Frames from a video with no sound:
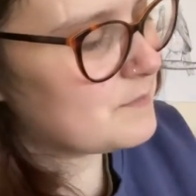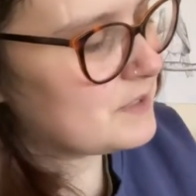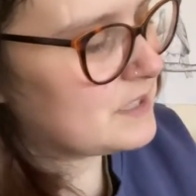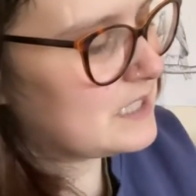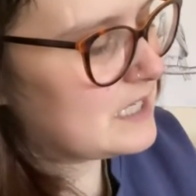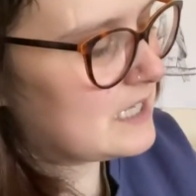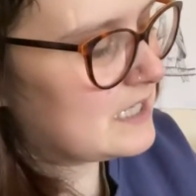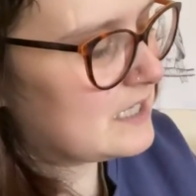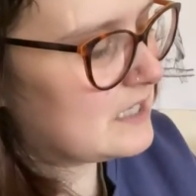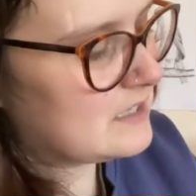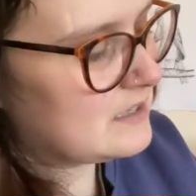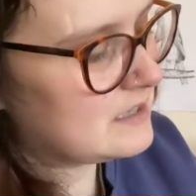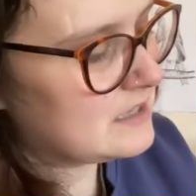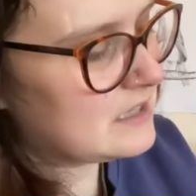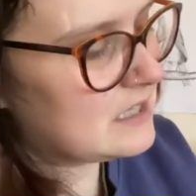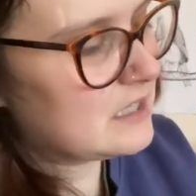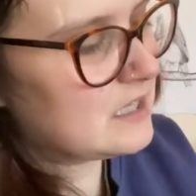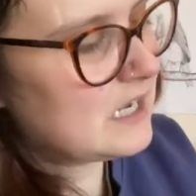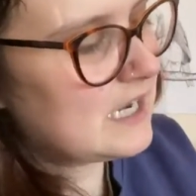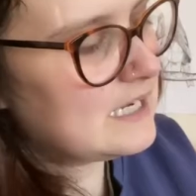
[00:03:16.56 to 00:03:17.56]
But yeah,
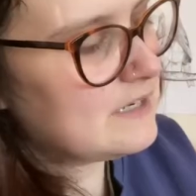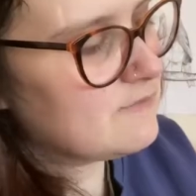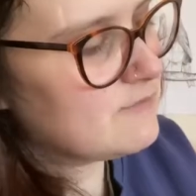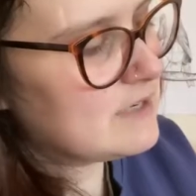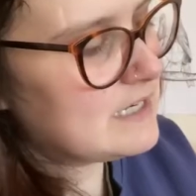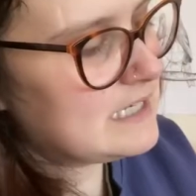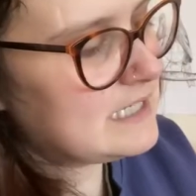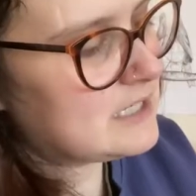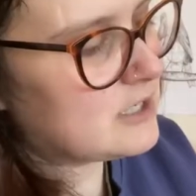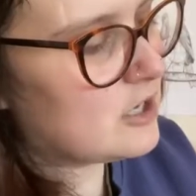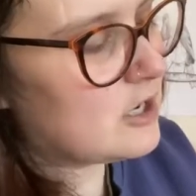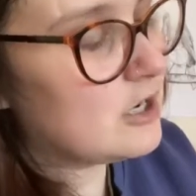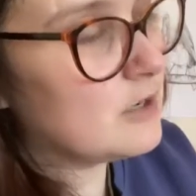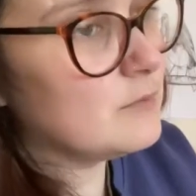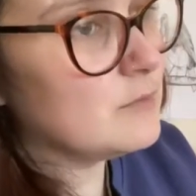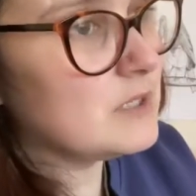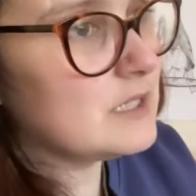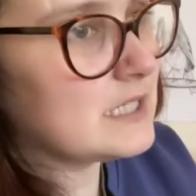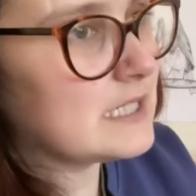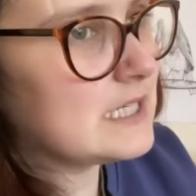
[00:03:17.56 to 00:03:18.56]
they really
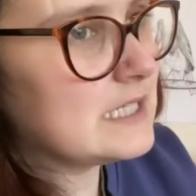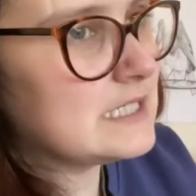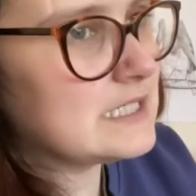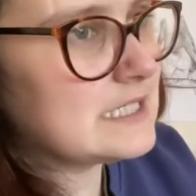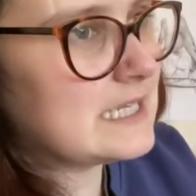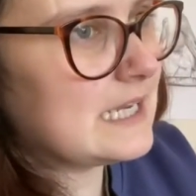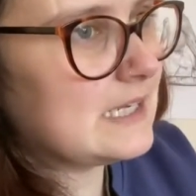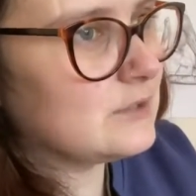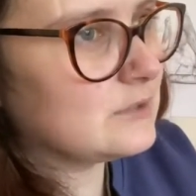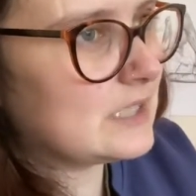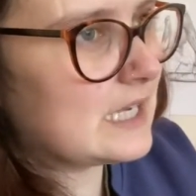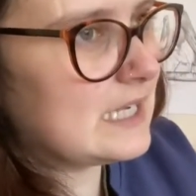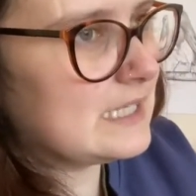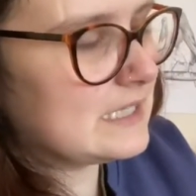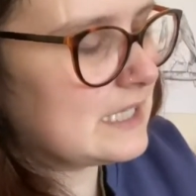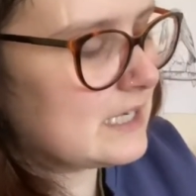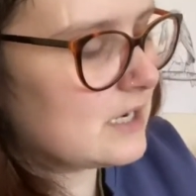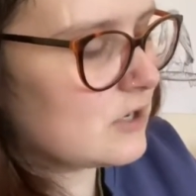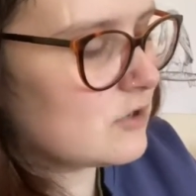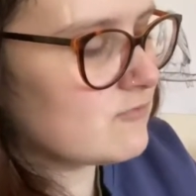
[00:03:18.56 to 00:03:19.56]
calm the kids down and
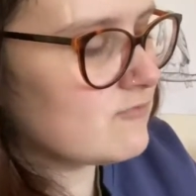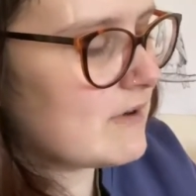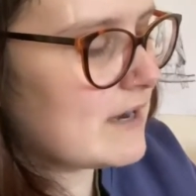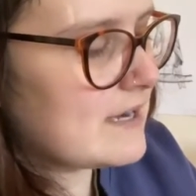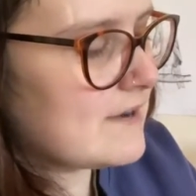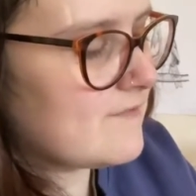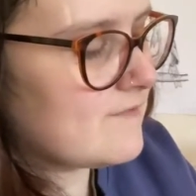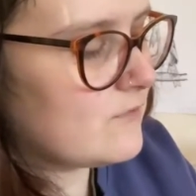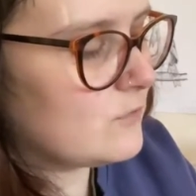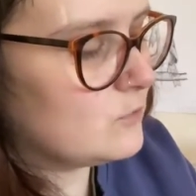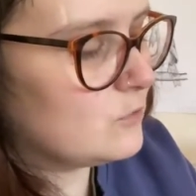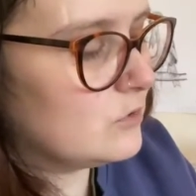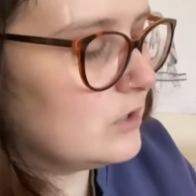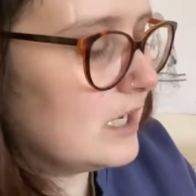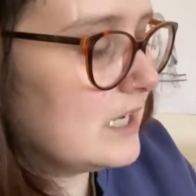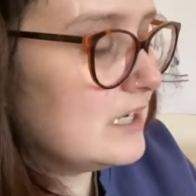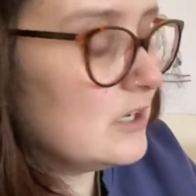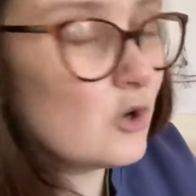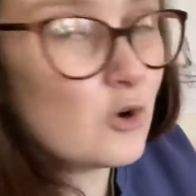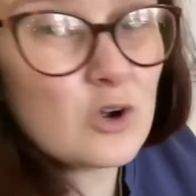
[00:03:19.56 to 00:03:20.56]
they are great for
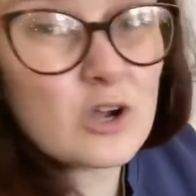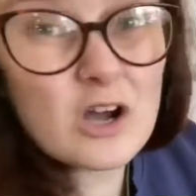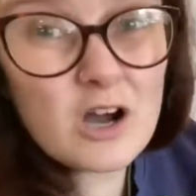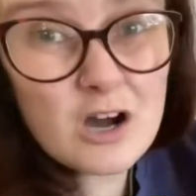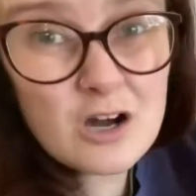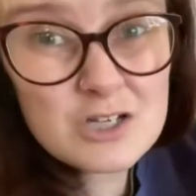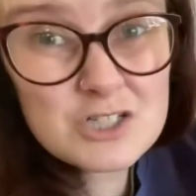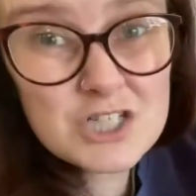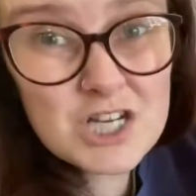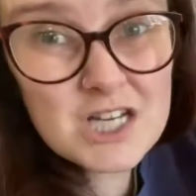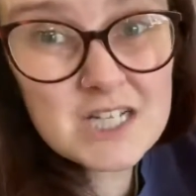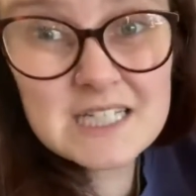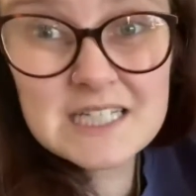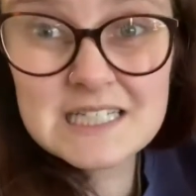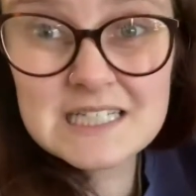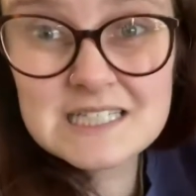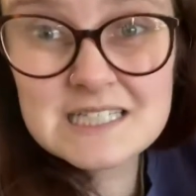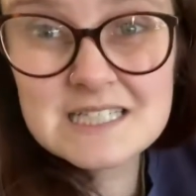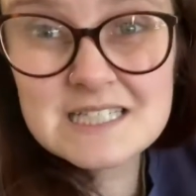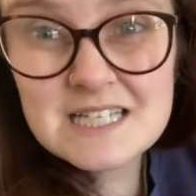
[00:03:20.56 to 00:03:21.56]
like long car
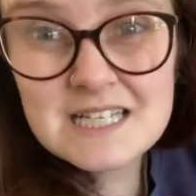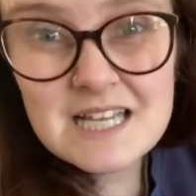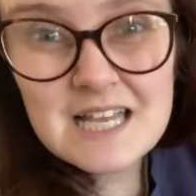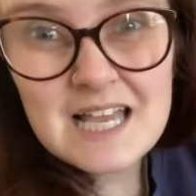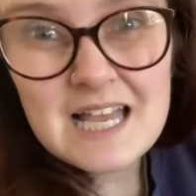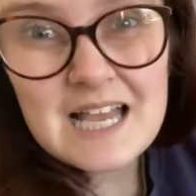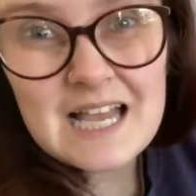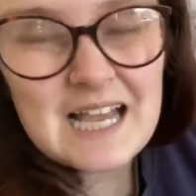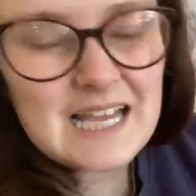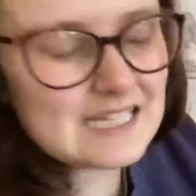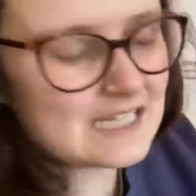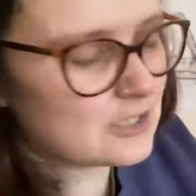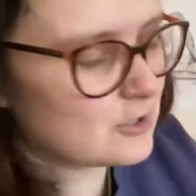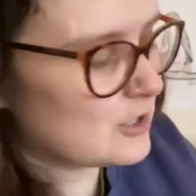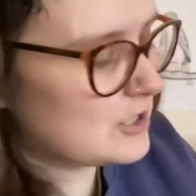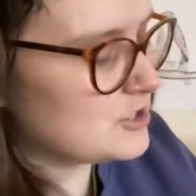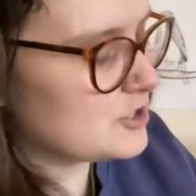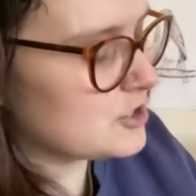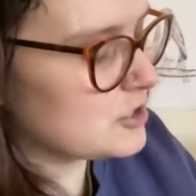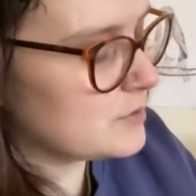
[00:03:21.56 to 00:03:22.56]
journeys and they're
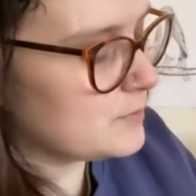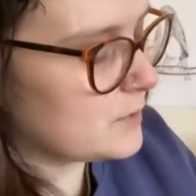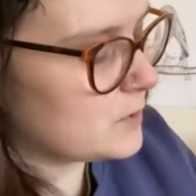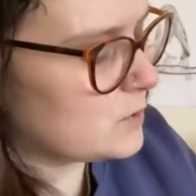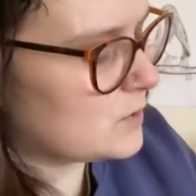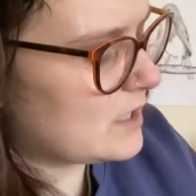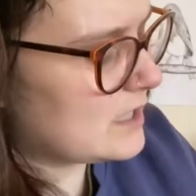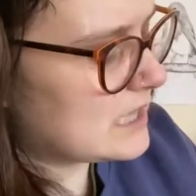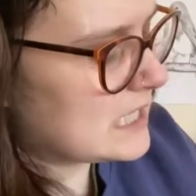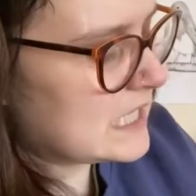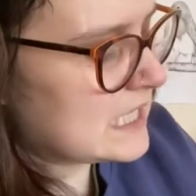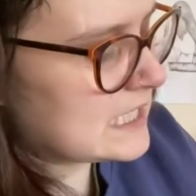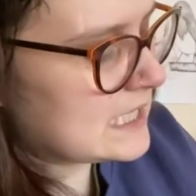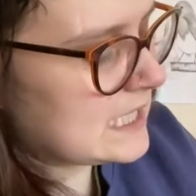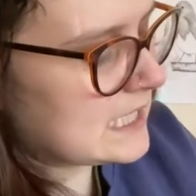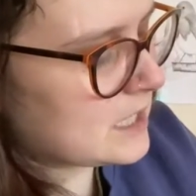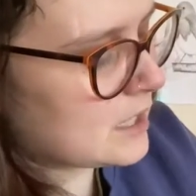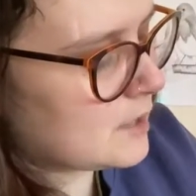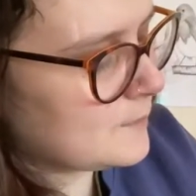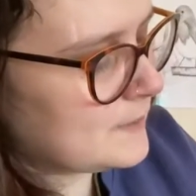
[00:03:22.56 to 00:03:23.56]
quite durable i think
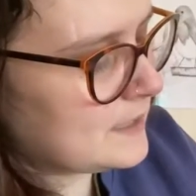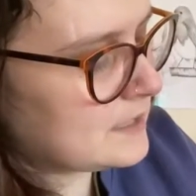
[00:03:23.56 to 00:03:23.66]
they come